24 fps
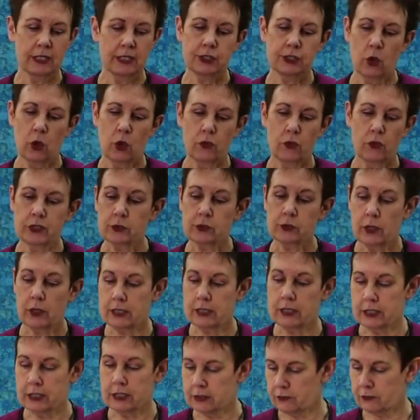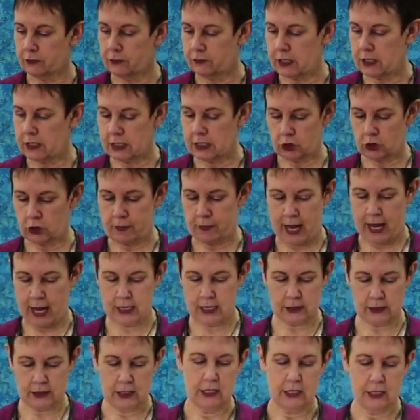So this one is a 15 inch mat.